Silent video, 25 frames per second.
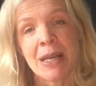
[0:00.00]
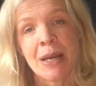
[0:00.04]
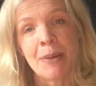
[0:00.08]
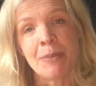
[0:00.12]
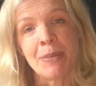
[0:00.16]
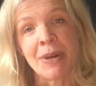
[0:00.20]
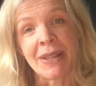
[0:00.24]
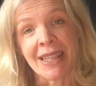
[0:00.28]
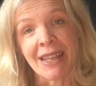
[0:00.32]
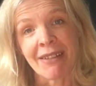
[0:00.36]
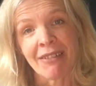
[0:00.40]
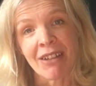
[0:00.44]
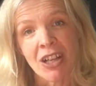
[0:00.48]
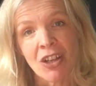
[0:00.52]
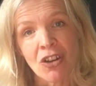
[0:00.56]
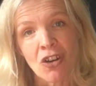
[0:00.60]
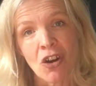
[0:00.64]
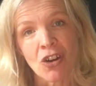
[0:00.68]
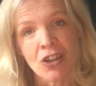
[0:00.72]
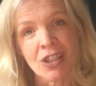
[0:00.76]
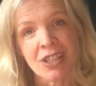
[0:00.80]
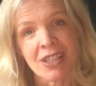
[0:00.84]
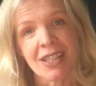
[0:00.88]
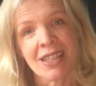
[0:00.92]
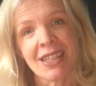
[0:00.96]
But there are
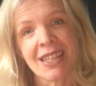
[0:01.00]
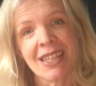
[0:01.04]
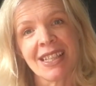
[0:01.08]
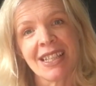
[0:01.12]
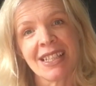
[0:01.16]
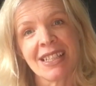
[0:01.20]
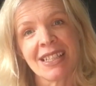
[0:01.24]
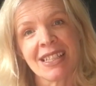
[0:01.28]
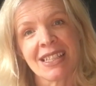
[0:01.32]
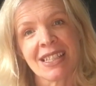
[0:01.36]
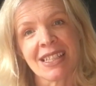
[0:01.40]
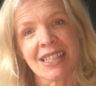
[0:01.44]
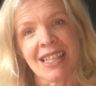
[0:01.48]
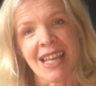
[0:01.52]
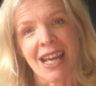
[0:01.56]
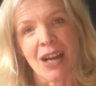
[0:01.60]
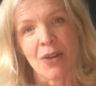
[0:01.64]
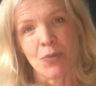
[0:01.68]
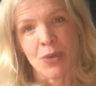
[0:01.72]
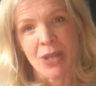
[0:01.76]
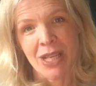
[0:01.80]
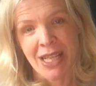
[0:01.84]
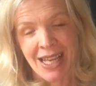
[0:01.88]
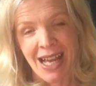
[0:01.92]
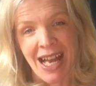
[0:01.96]
lots of things that
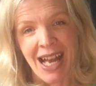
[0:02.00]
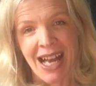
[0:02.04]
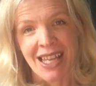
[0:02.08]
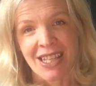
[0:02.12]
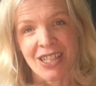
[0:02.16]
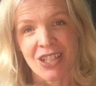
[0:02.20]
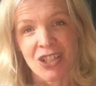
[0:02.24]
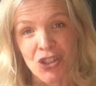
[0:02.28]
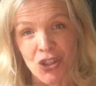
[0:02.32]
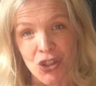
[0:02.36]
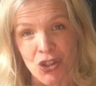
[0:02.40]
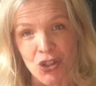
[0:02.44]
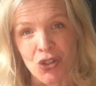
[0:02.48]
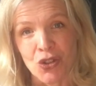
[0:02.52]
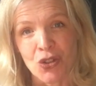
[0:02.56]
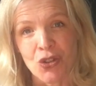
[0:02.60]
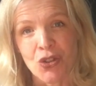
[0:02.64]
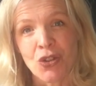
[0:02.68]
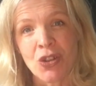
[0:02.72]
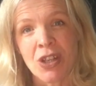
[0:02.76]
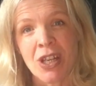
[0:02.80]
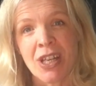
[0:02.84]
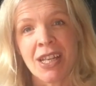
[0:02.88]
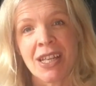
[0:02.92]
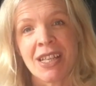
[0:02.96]
we can
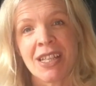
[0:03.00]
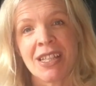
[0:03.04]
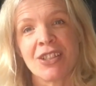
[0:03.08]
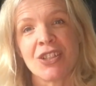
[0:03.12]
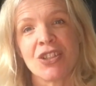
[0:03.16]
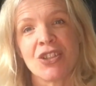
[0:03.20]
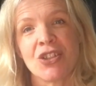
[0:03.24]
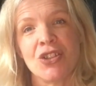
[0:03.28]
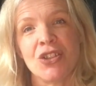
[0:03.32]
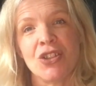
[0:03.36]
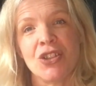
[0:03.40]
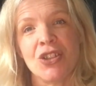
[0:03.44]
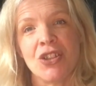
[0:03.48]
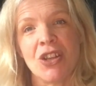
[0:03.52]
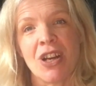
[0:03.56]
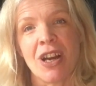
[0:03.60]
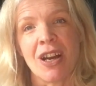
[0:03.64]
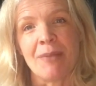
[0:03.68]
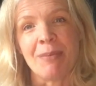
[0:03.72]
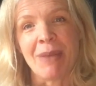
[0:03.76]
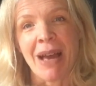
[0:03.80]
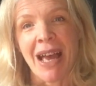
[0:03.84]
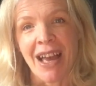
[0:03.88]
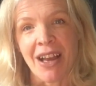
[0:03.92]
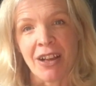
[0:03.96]
do to
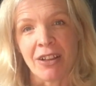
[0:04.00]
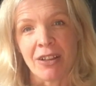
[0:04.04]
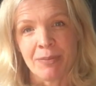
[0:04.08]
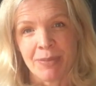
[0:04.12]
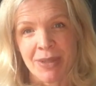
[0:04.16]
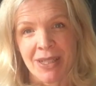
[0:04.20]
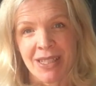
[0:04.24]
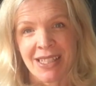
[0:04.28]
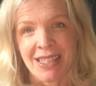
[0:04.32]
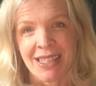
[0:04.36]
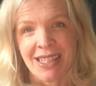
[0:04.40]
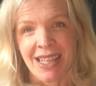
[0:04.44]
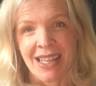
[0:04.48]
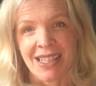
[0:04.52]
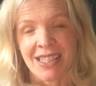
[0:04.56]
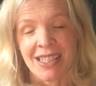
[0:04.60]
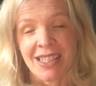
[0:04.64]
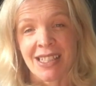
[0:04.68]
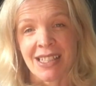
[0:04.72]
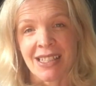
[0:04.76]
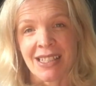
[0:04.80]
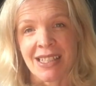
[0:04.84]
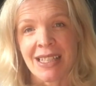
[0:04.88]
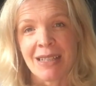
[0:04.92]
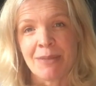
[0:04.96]
help us get
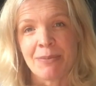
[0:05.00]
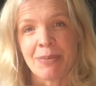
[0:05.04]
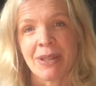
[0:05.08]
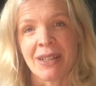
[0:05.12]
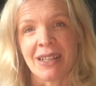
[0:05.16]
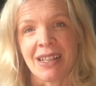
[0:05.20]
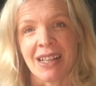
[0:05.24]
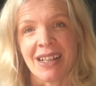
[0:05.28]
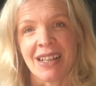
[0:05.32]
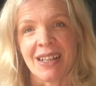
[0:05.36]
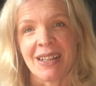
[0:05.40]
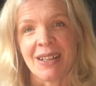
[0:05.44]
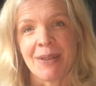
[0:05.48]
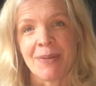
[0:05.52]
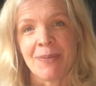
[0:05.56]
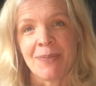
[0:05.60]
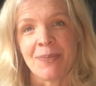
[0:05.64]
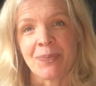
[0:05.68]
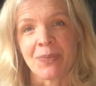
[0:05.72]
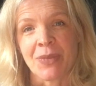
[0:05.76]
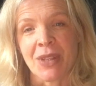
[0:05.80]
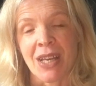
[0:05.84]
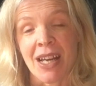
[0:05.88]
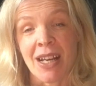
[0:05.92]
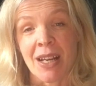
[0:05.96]
sleep.
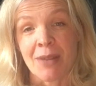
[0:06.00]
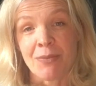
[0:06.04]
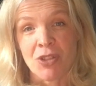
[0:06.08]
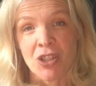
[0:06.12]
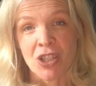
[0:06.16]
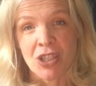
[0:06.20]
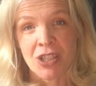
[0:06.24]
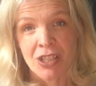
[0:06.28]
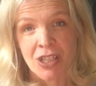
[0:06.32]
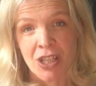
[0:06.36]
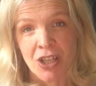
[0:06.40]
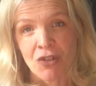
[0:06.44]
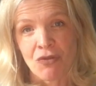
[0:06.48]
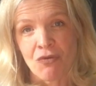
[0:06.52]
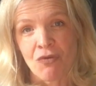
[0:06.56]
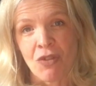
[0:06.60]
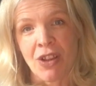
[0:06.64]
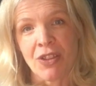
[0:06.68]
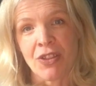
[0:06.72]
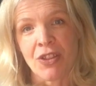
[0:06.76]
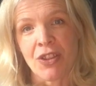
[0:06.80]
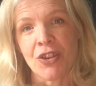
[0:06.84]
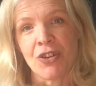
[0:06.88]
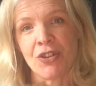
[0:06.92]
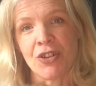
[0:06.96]
And I'm just going to
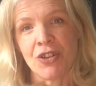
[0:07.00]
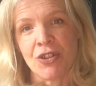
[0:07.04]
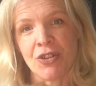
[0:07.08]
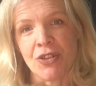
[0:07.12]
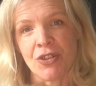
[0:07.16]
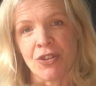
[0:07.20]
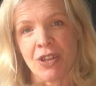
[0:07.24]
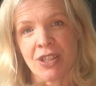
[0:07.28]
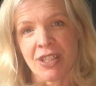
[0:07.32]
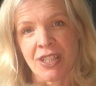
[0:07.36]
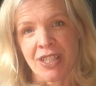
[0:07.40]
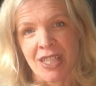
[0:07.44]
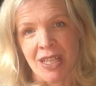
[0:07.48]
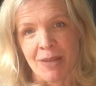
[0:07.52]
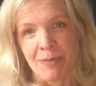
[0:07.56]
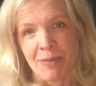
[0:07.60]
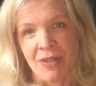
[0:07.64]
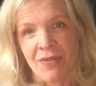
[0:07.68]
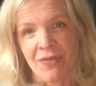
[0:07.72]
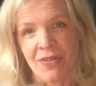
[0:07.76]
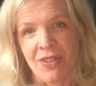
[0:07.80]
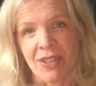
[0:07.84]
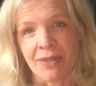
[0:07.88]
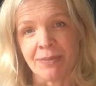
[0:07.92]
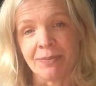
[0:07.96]
run through some
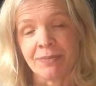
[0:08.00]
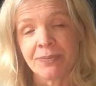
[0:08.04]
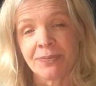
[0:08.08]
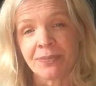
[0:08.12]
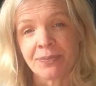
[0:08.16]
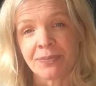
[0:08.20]
of them.